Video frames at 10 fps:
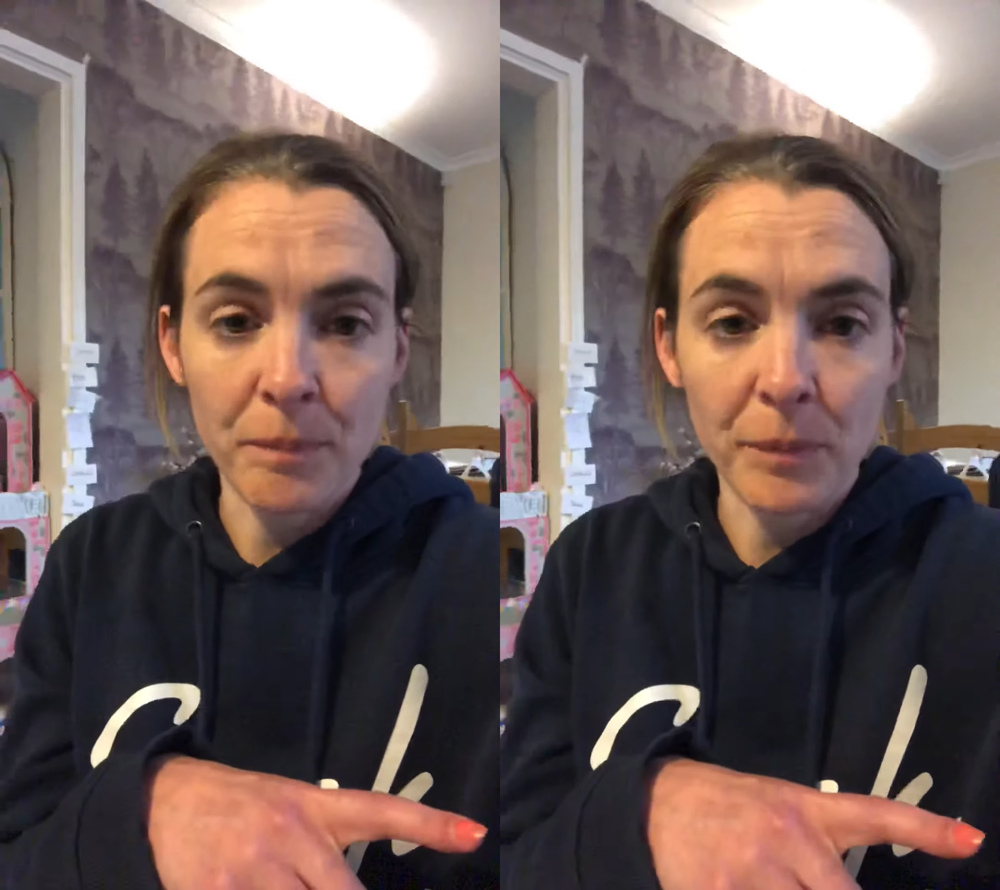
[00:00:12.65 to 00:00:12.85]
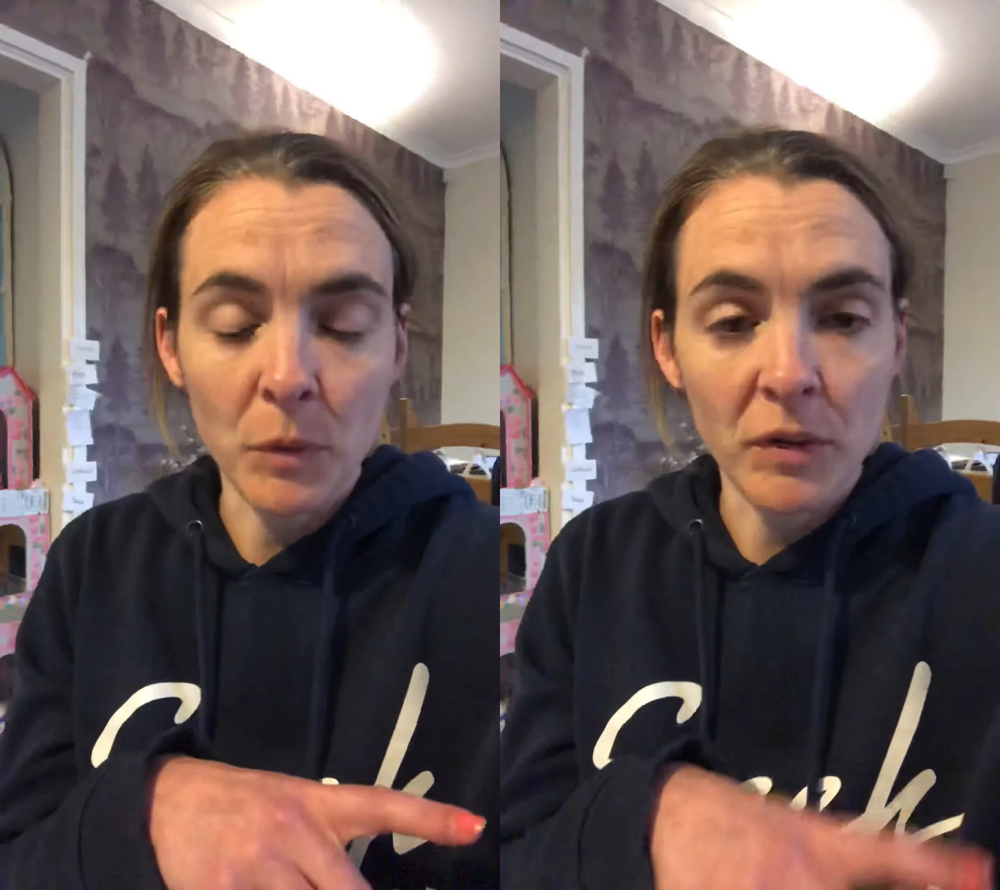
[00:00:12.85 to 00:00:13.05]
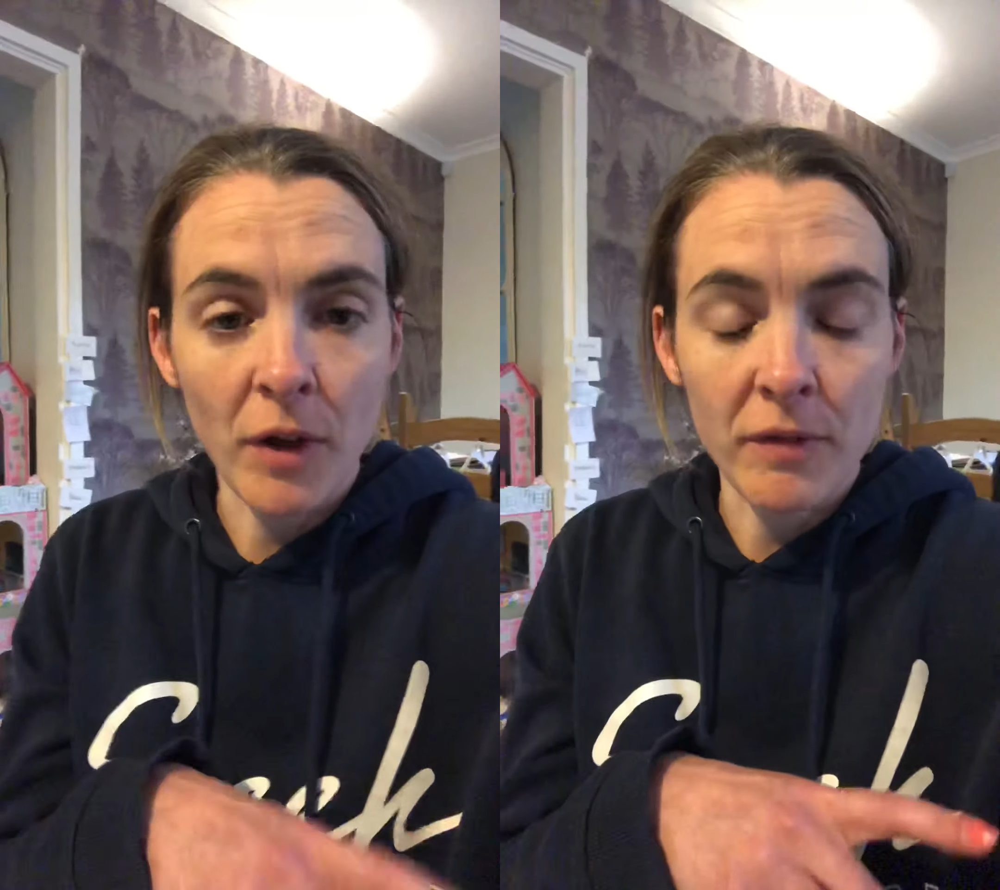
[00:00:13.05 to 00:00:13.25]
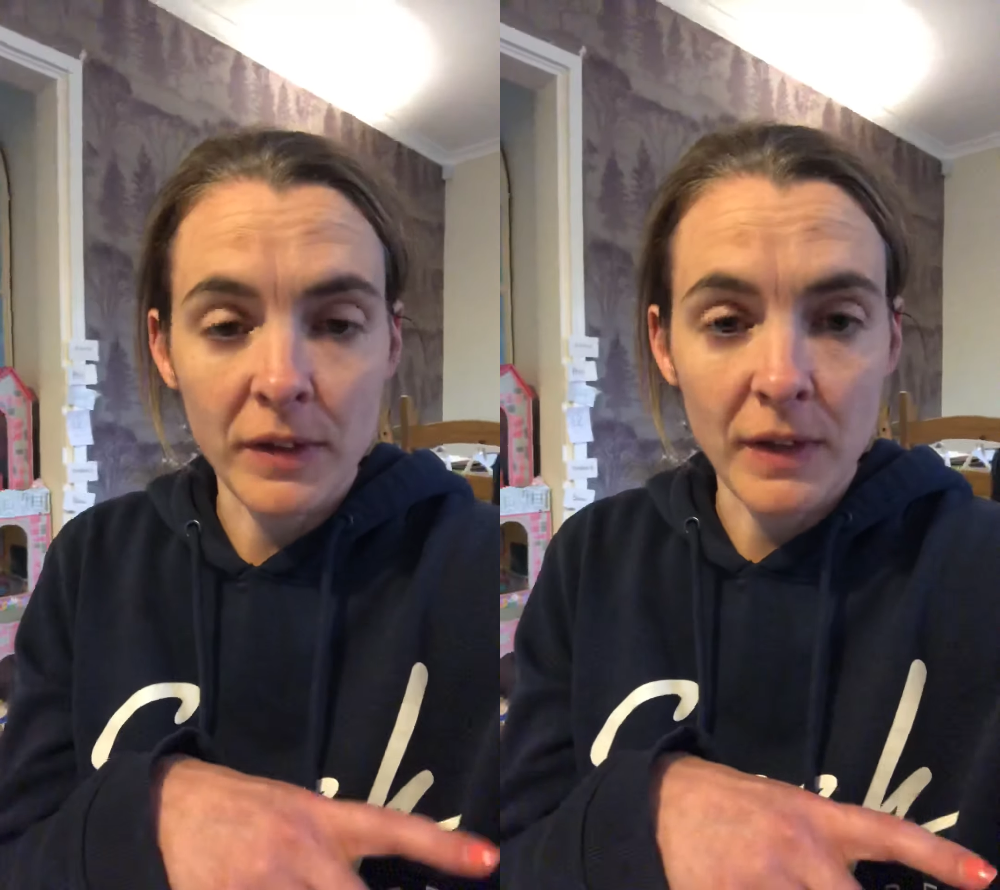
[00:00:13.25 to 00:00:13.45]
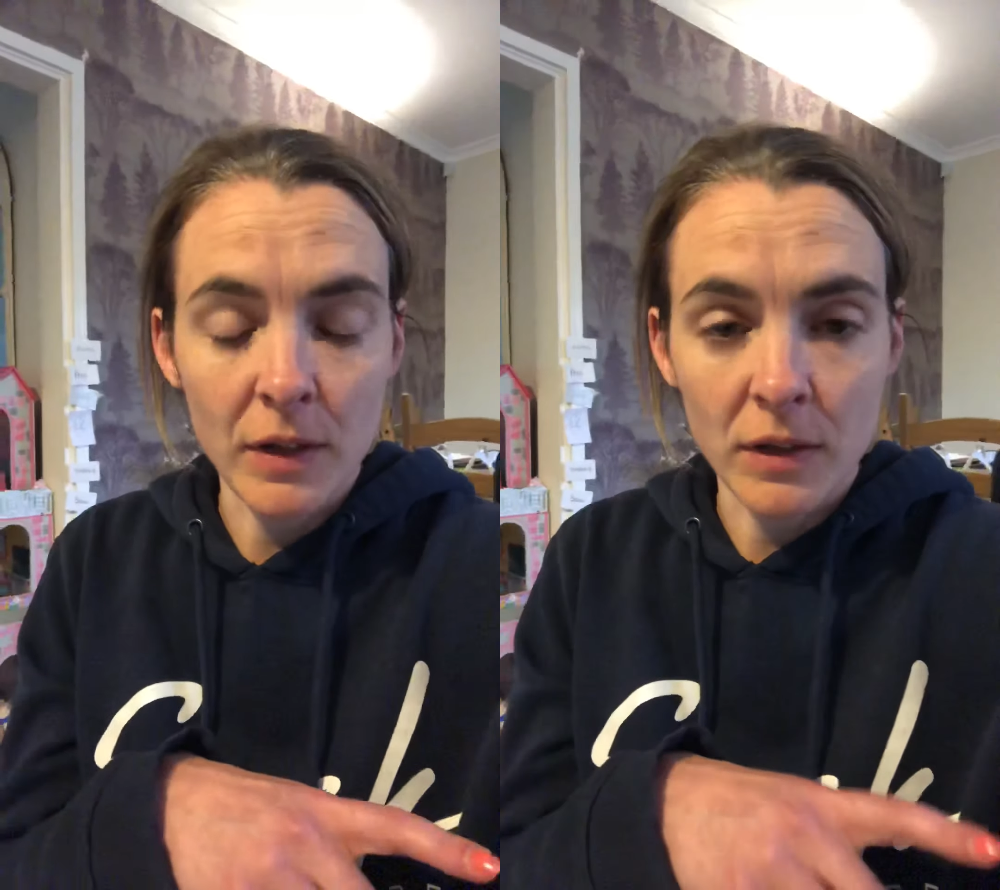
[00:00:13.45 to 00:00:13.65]
will have hopefully
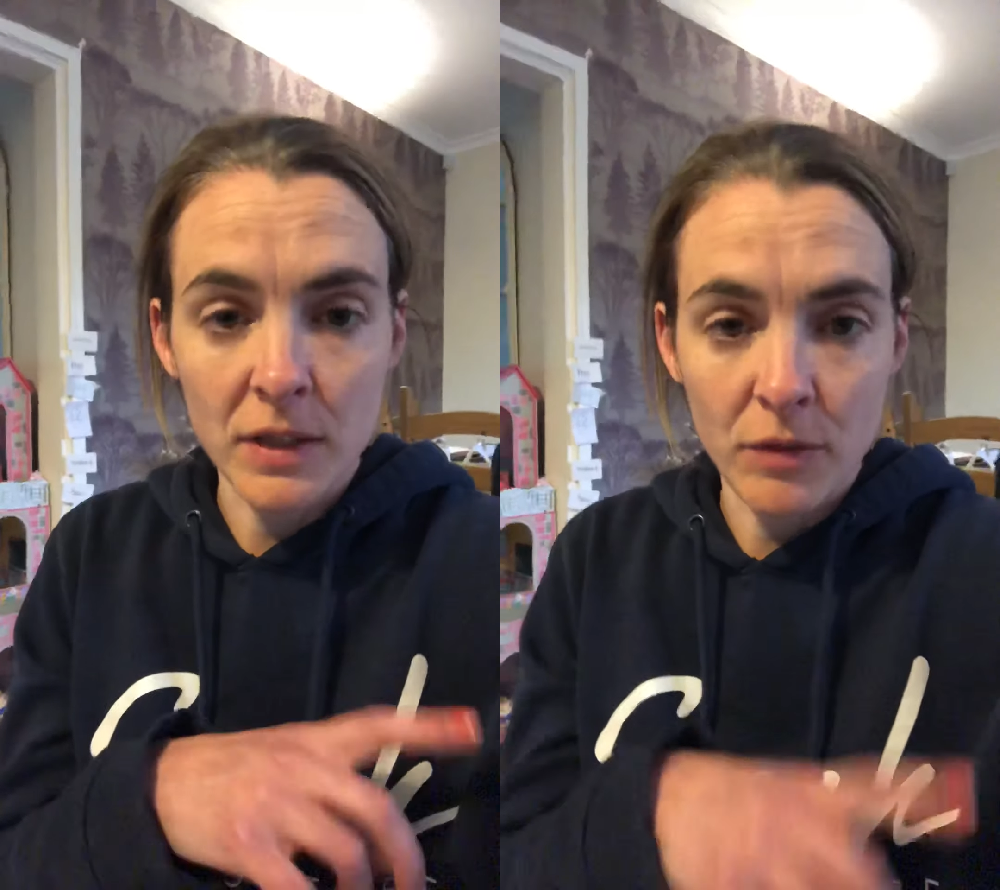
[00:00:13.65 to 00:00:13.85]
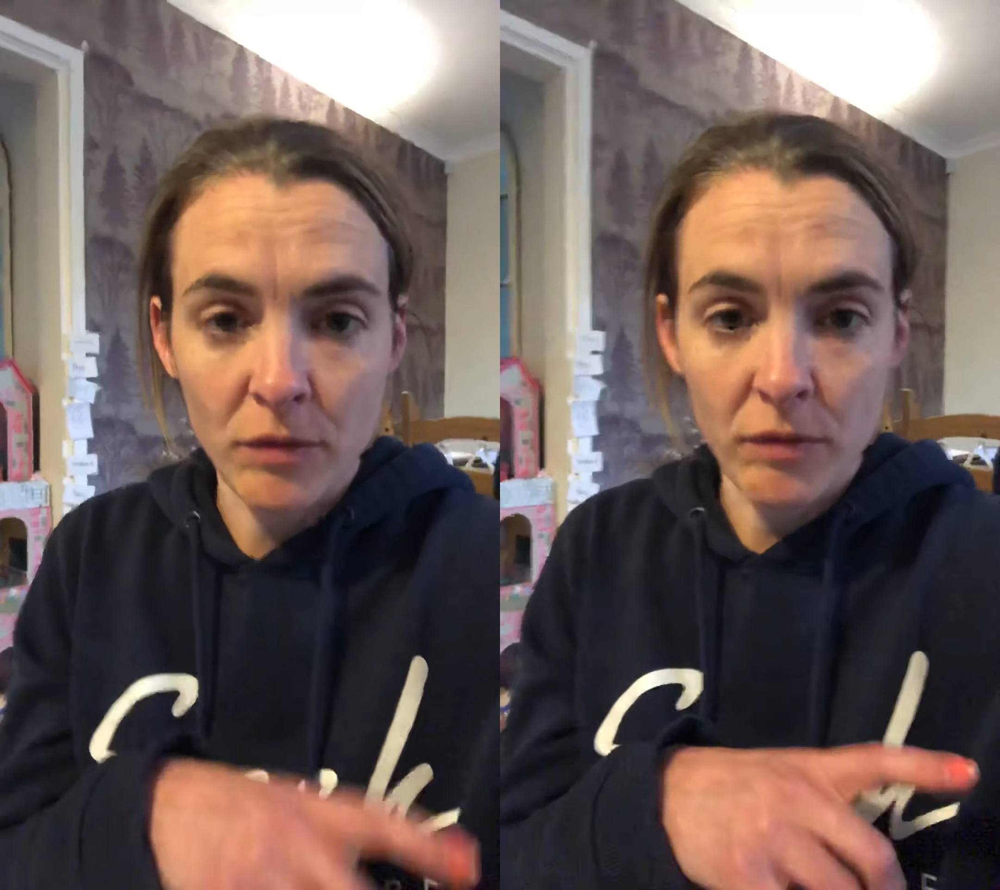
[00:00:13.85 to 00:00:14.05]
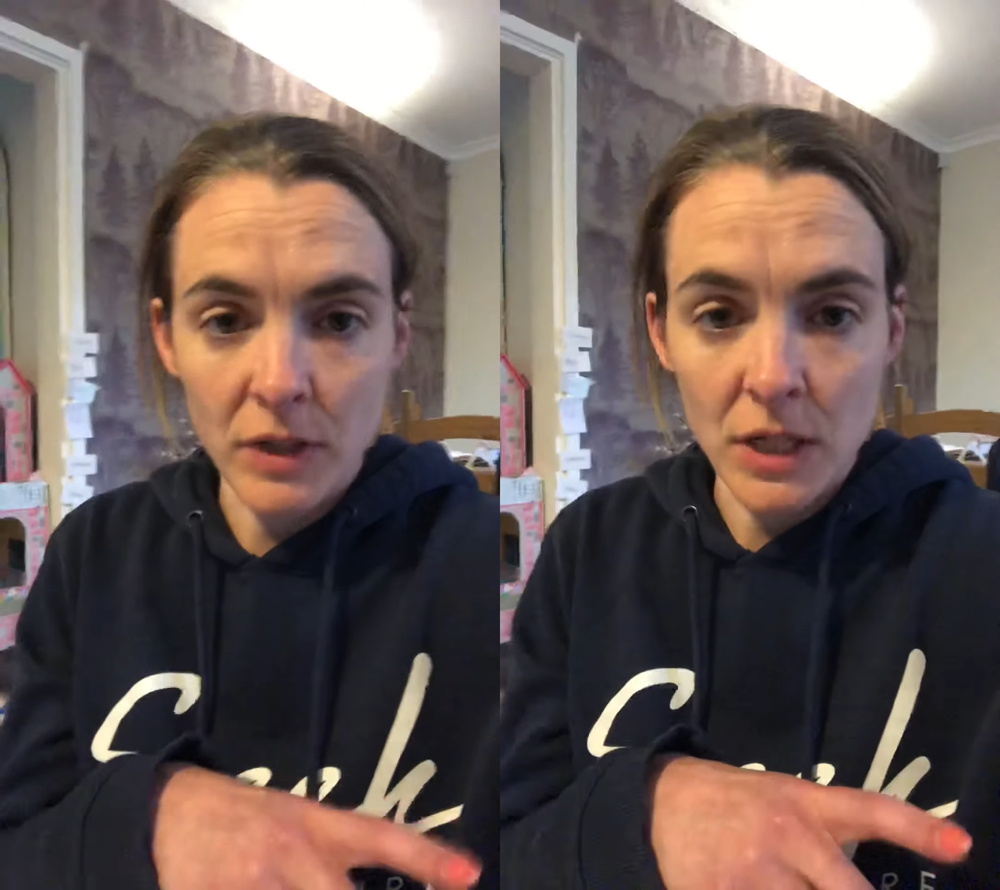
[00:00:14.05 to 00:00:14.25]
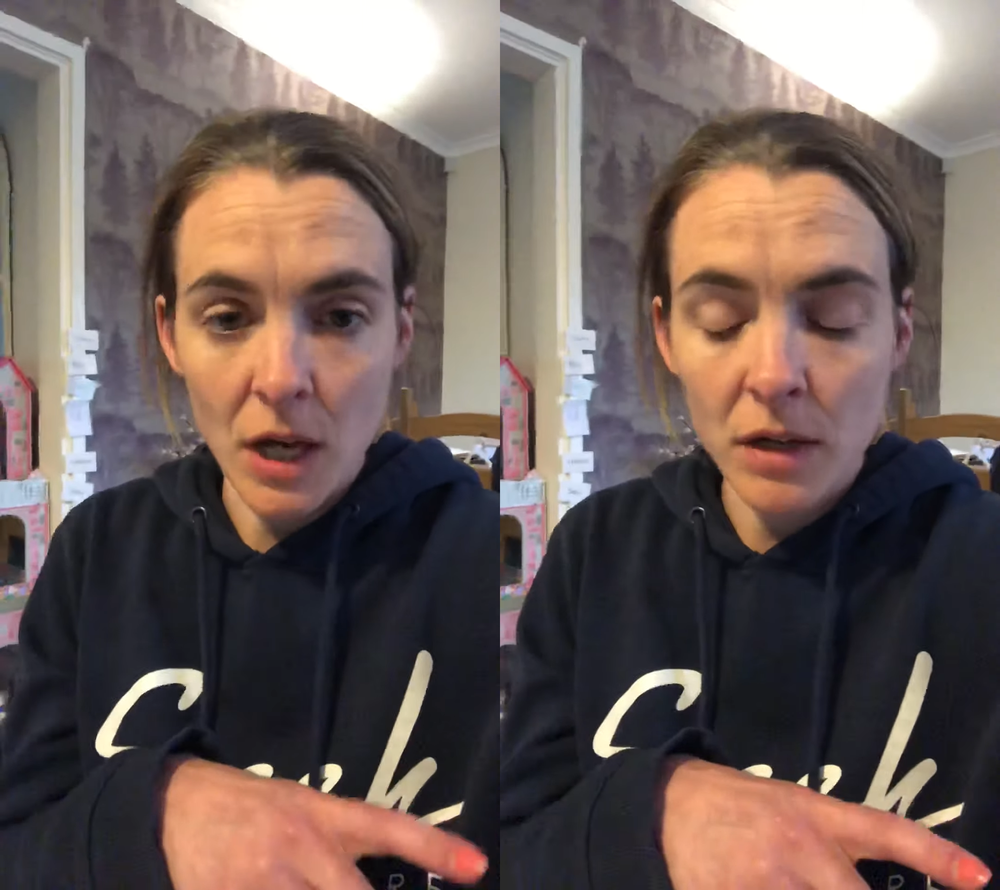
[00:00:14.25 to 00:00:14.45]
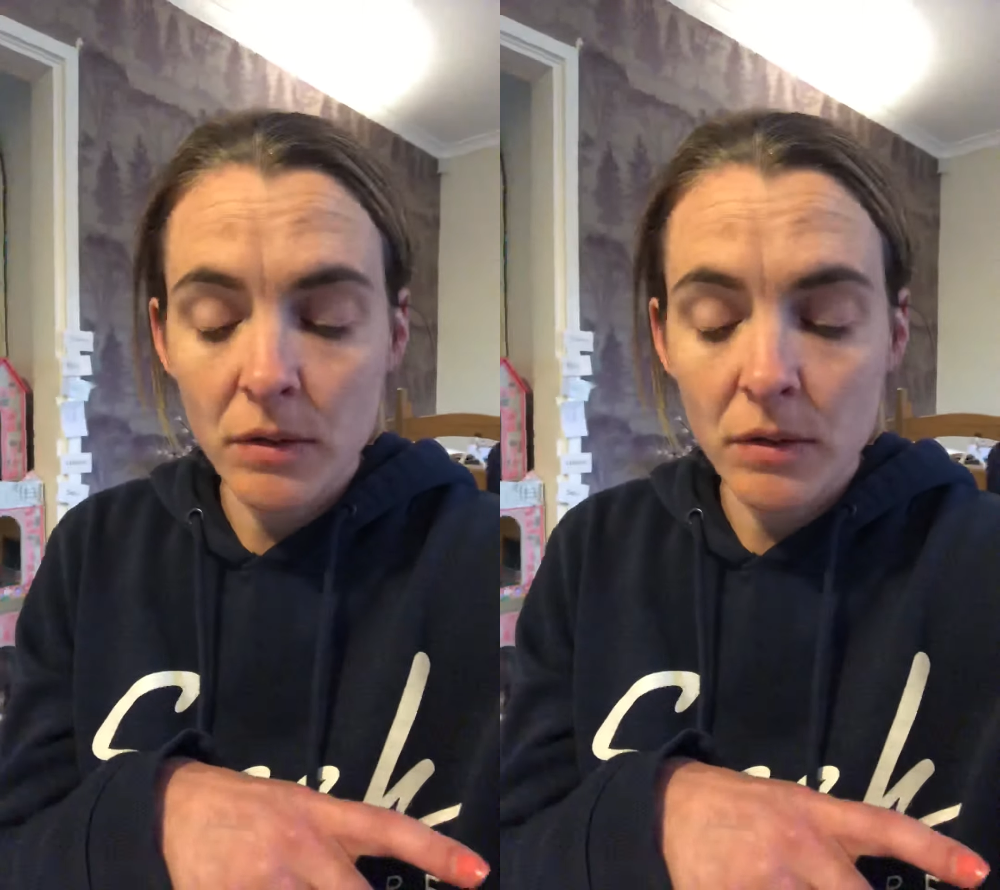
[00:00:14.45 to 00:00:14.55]
seen on a different video,